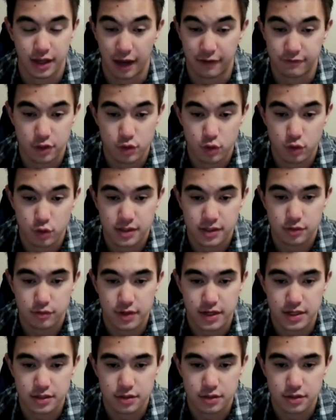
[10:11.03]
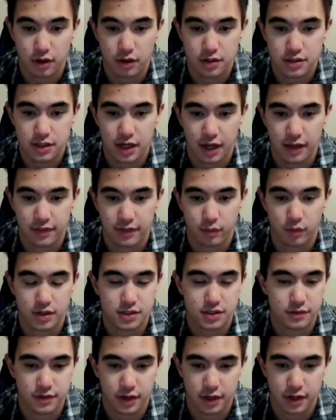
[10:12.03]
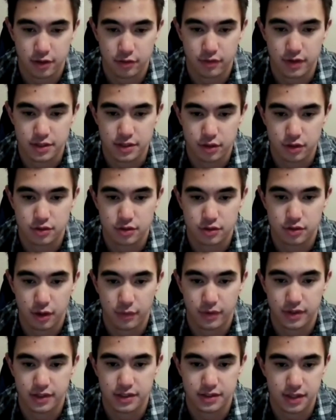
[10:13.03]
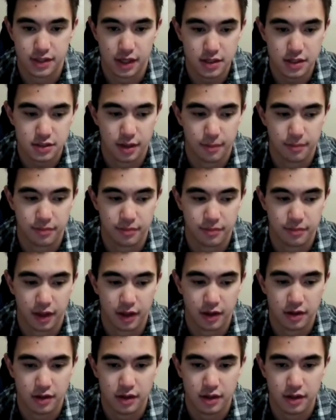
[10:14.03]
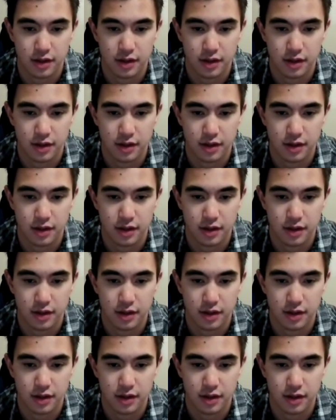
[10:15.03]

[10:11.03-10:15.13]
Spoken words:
have to do a bunch of research. And then once you've done your research, you'll go and design something.